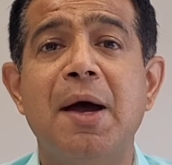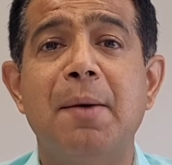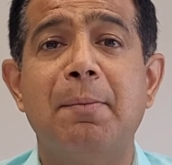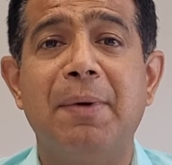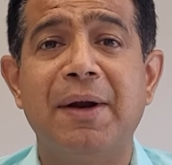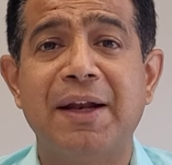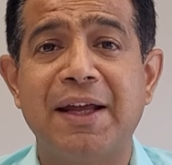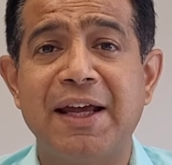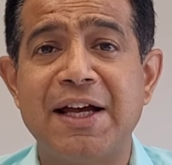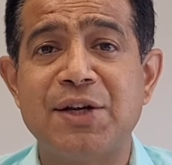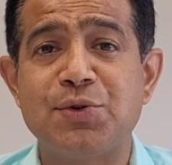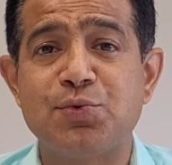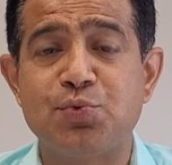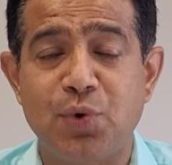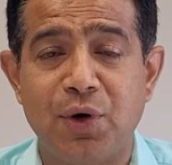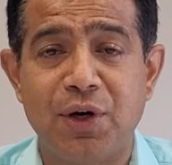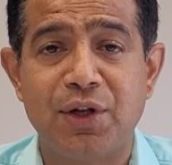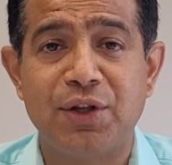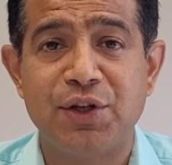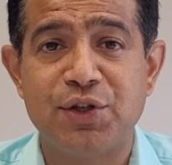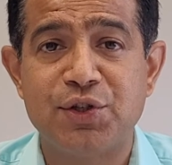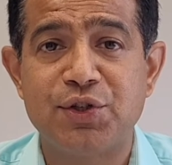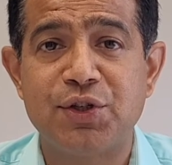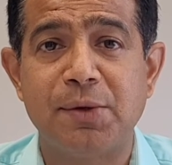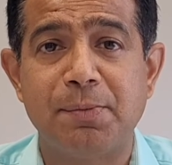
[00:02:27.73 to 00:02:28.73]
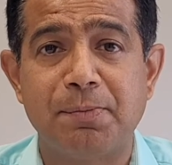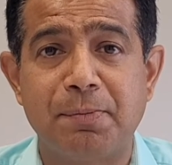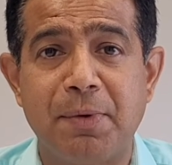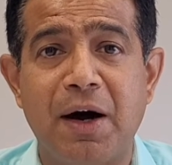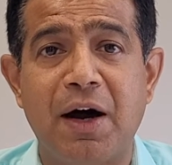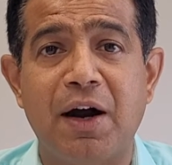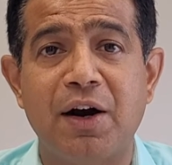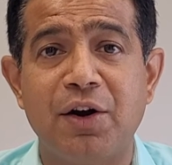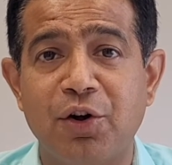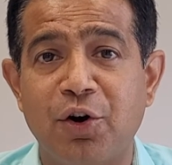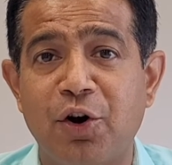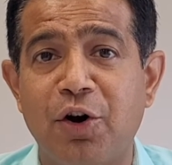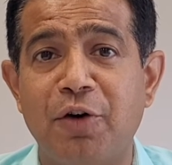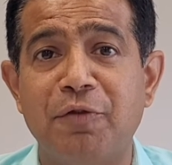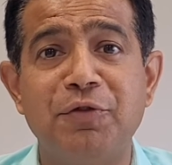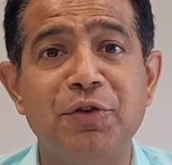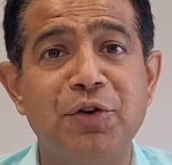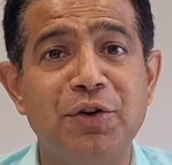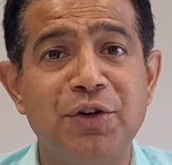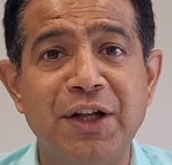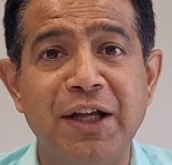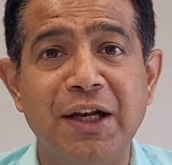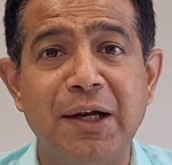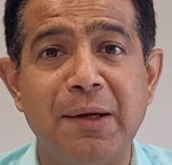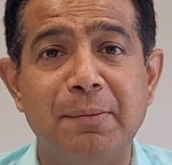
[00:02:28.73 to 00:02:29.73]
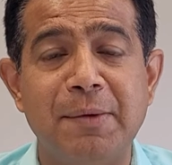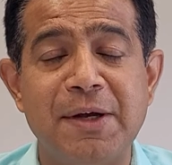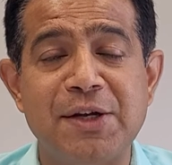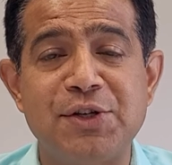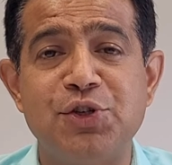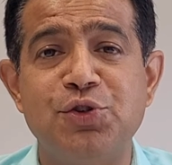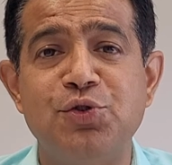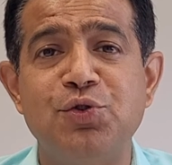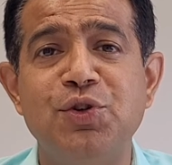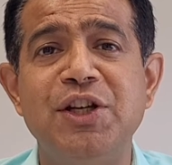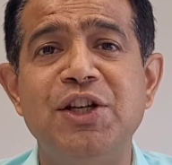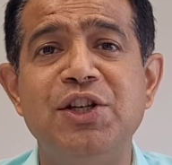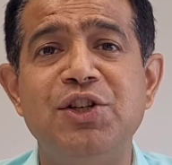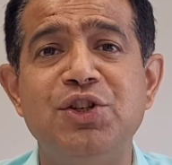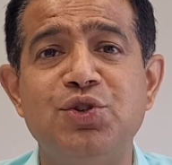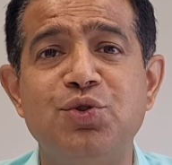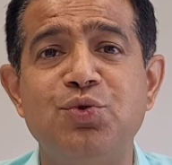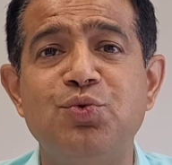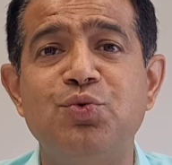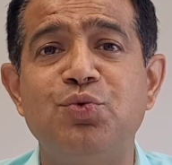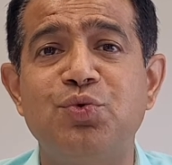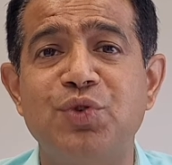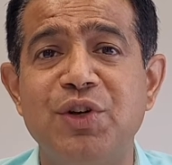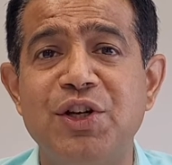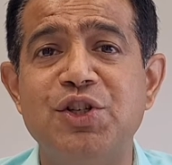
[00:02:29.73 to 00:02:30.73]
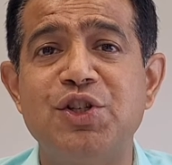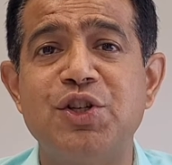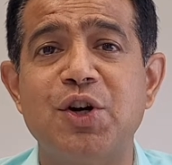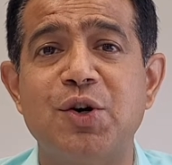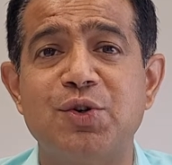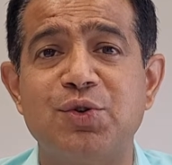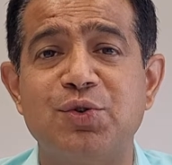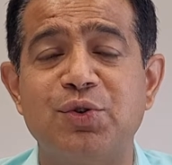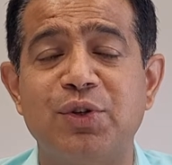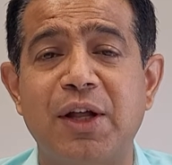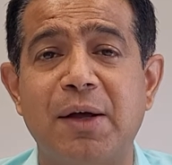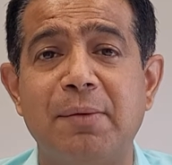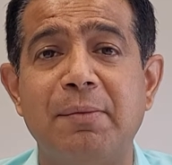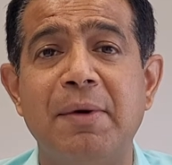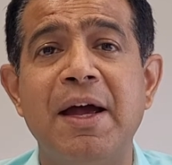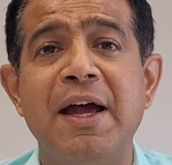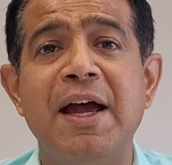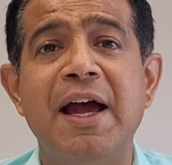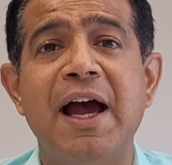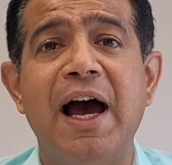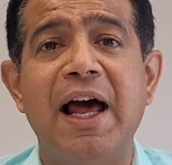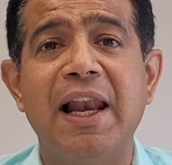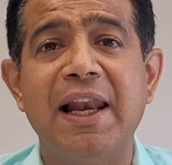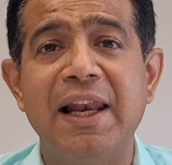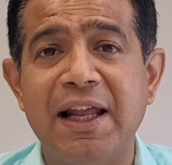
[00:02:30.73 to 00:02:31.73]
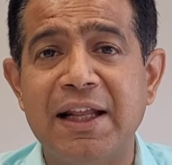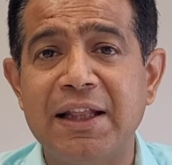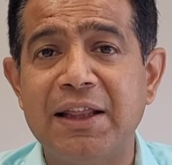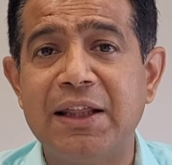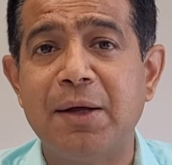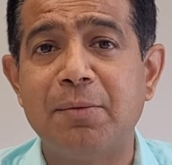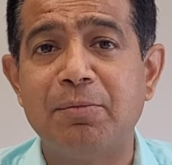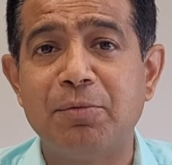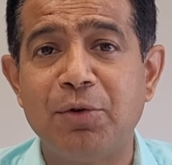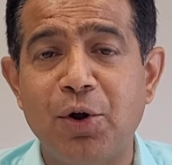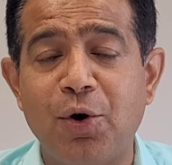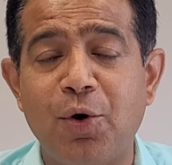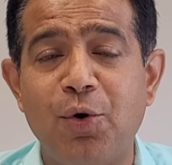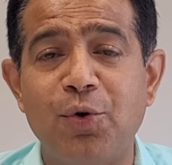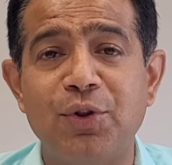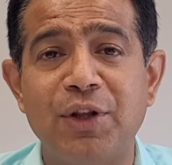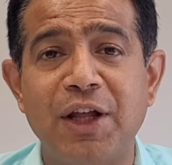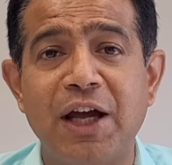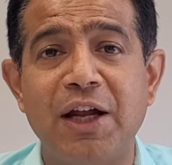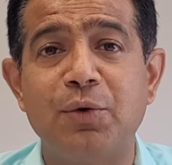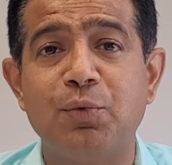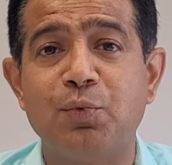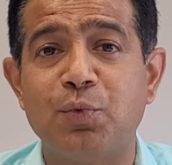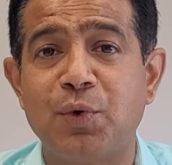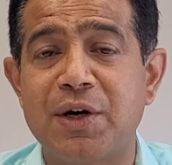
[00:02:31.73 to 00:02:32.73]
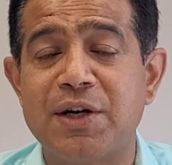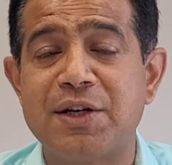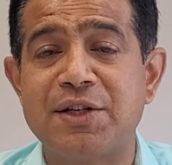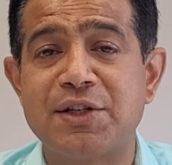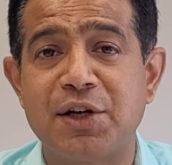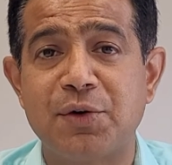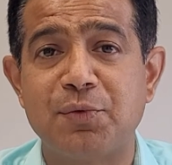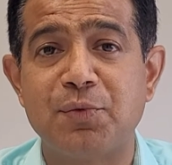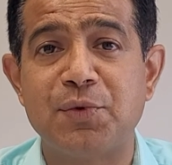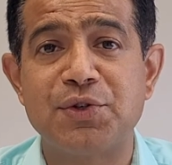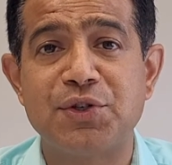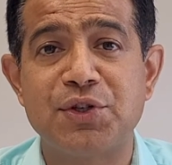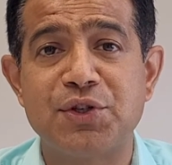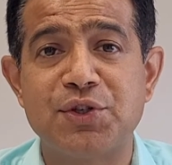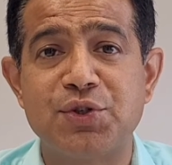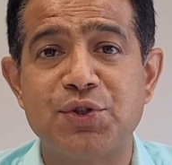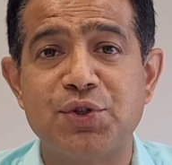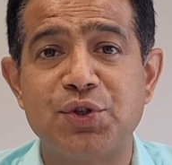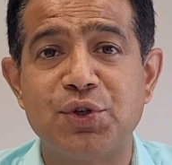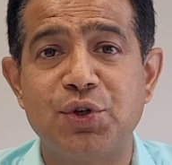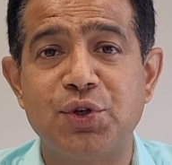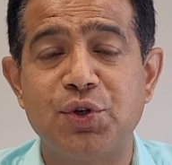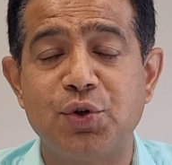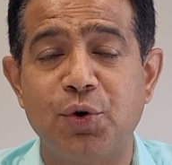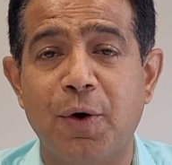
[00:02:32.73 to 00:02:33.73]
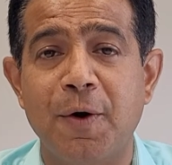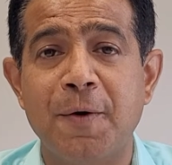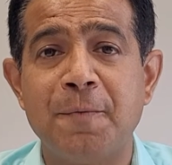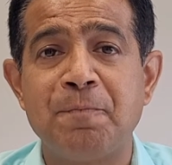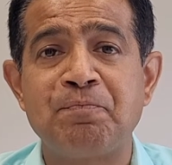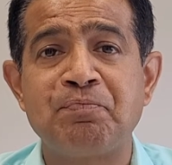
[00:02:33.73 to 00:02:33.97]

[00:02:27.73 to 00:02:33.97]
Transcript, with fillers: But guess what, they're still part of your database. You need to reach out to them and let them know that what services do you do.